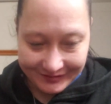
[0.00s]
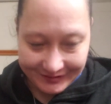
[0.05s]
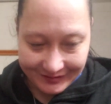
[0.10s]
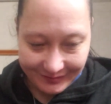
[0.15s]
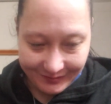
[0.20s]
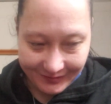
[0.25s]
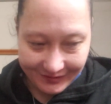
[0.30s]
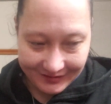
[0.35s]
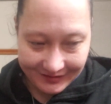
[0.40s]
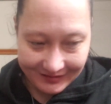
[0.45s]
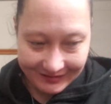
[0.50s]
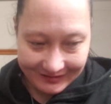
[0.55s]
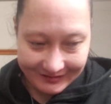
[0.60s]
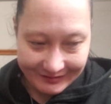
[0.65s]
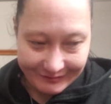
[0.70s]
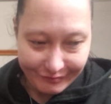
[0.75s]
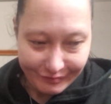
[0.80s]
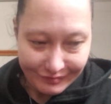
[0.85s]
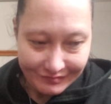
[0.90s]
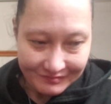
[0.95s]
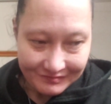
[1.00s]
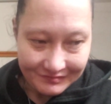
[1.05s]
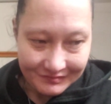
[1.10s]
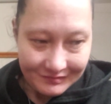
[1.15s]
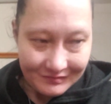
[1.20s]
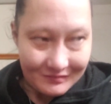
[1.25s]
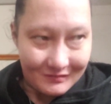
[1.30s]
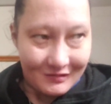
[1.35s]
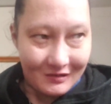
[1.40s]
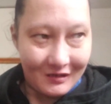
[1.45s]
with somebody.
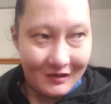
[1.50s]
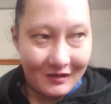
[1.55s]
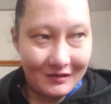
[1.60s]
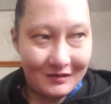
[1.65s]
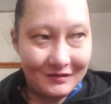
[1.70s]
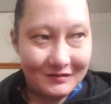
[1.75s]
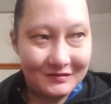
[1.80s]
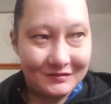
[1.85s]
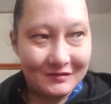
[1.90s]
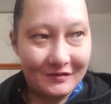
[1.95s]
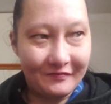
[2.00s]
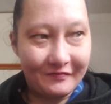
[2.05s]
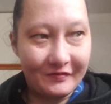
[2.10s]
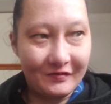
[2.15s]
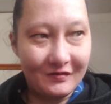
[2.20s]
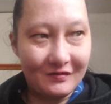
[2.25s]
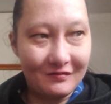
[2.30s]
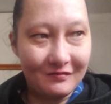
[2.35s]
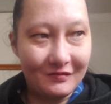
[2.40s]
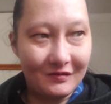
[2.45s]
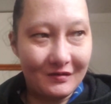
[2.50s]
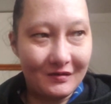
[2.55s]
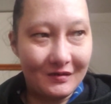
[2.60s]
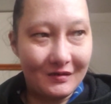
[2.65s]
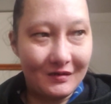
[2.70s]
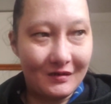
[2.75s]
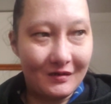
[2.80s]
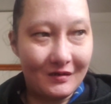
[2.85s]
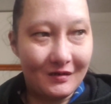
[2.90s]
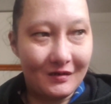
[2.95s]
Like, it's different
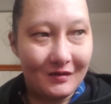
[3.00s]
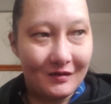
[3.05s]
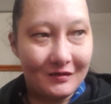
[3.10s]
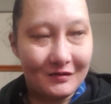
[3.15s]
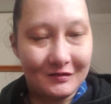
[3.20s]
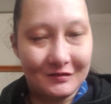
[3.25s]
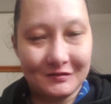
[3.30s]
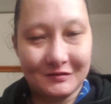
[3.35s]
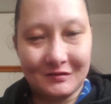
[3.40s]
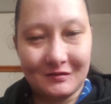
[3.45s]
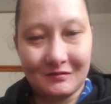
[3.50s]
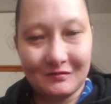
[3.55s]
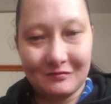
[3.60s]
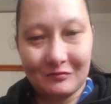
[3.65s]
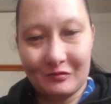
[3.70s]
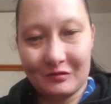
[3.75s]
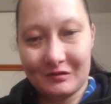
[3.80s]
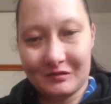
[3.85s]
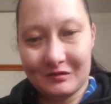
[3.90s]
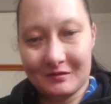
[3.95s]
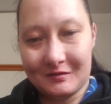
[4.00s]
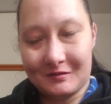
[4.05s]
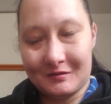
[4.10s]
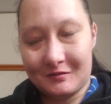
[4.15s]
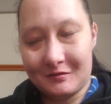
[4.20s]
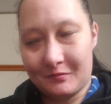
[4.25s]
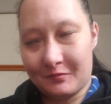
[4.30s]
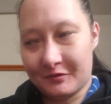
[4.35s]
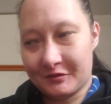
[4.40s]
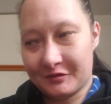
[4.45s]
when, uh, cause when
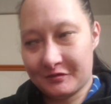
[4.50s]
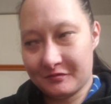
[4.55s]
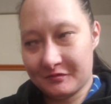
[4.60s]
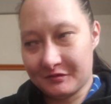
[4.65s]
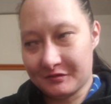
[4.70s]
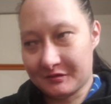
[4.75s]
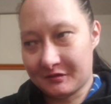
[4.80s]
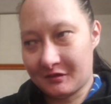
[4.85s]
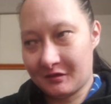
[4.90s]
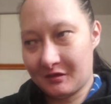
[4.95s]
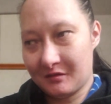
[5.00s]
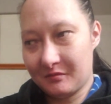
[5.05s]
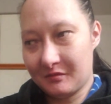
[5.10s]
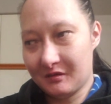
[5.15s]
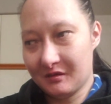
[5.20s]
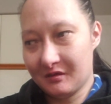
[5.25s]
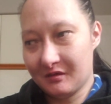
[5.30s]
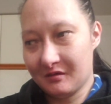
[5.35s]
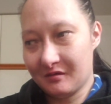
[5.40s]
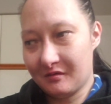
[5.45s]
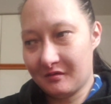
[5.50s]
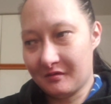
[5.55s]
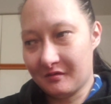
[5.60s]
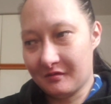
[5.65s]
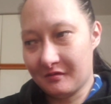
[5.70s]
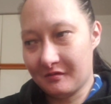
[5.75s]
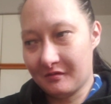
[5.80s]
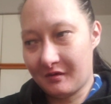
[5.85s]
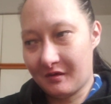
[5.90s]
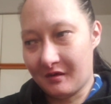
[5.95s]
the person was telling me,
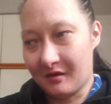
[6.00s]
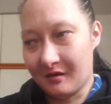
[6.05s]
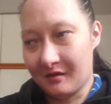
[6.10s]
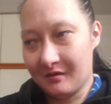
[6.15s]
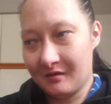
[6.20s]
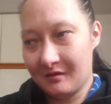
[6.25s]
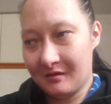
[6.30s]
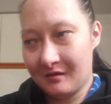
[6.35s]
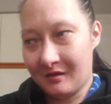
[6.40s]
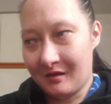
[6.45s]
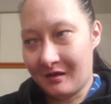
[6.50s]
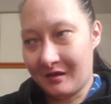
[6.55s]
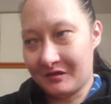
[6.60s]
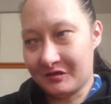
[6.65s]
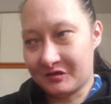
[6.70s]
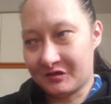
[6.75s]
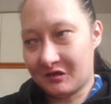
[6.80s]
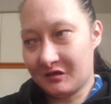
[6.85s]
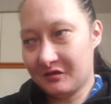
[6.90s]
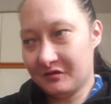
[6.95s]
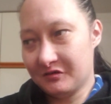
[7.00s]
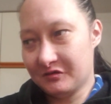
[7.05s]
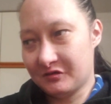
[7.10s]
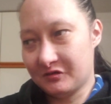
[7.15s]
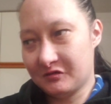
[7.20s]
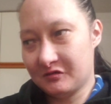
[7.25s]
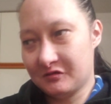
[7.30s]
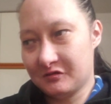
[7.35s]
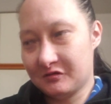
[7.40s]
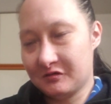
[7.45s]
oh, uh, I challenge
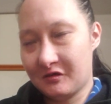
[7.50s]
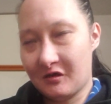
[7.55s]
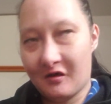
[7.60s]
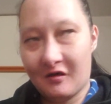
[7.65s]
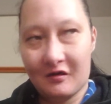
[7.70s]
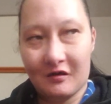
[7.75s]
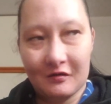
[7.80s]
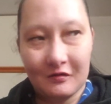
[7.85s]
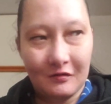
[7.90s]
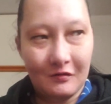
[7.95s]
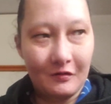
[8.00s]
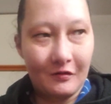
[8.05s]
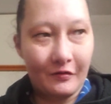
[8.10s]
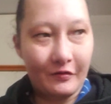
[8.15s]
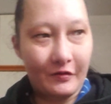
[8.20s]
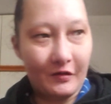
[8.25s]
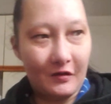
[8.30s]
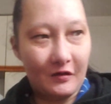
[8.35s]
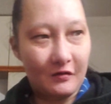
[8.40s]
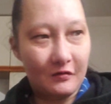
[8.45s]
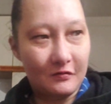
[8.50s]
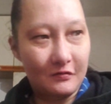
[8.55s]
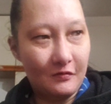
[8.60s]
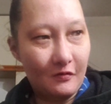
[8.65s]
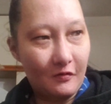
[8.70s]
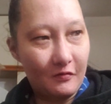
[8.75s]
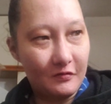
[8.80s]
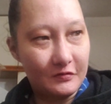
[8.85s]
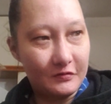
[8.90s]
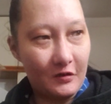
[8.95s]
you to not think
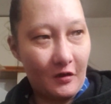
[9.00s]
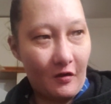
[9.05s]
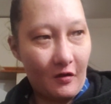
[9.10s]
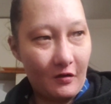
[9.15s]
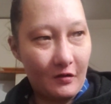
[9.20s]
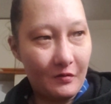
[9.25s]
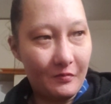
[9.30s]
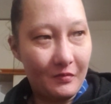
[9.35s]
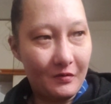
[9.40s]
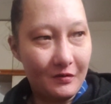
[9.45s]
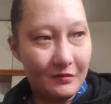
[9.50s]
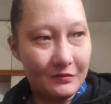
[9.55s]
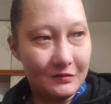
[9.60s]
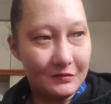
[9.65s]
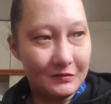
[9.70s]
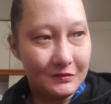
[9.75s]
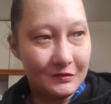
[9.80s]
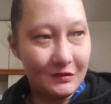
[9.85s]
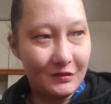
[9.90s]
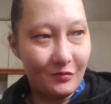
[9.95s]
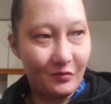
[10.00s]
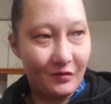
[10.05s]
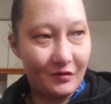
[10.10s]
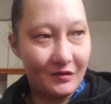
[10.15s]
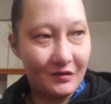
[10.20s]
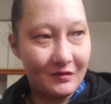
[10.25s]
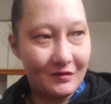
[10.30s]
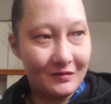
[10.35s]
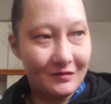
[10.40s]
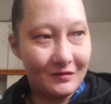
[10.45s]
or talk about the D
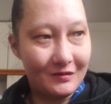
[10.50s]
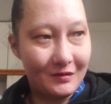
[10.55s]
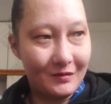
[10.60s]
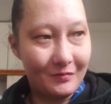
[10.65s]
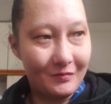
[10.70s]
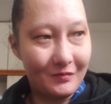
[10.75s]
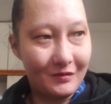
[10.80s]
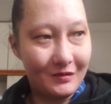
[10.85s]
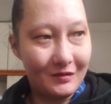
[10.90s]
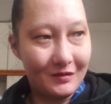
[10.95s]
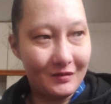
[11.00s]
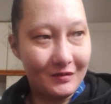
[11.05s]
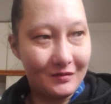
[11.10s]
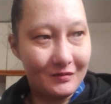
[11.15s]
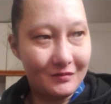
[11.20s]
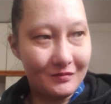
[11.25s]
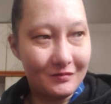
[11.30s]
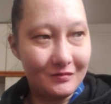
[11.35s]
word, and I'm like,